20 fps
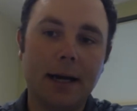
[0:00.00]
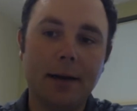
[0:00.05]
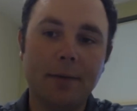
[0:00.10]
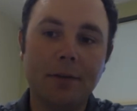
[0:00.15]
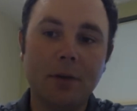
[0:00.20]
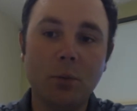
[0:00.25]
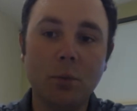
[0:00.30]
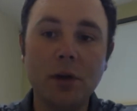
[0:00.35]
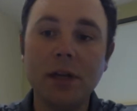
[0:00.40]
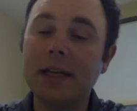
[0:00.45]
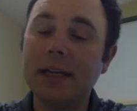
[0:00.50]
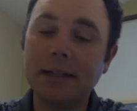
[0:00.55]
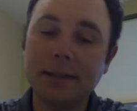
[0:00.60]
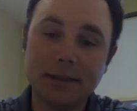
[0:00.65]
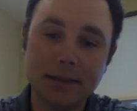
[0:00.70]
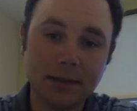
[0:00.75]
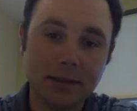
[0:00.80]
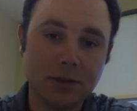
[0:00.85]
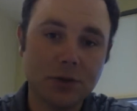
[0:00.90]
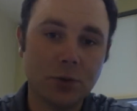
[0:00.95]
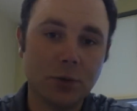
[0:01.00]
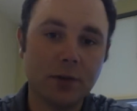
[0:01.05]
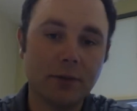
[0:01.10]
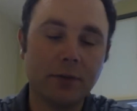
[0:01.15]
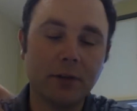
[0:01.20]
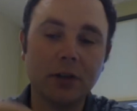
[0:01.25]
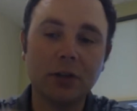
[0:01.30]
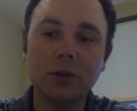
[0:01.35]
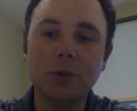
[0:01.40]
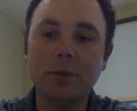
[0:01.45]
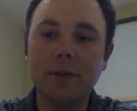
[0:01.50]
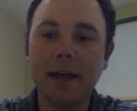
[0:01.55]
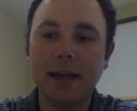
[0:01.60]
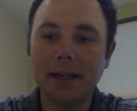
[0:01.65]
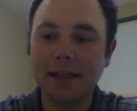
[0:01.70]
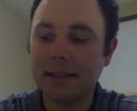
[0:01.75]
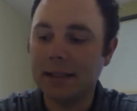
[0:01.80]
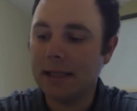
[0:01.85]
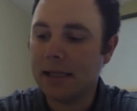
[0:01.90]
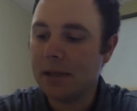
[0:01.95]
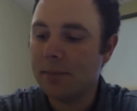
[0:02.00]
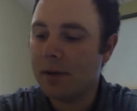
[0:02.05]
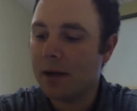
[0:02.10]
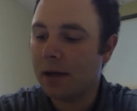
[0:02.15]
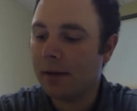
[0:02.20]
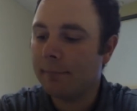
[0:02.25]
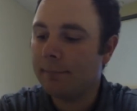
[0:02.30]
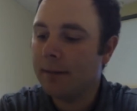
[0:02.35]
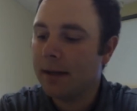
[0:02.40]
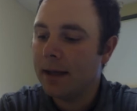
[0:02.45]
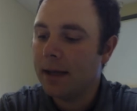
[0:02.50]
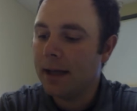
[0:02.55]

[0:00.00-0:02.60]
then we need to sort of include that in the email.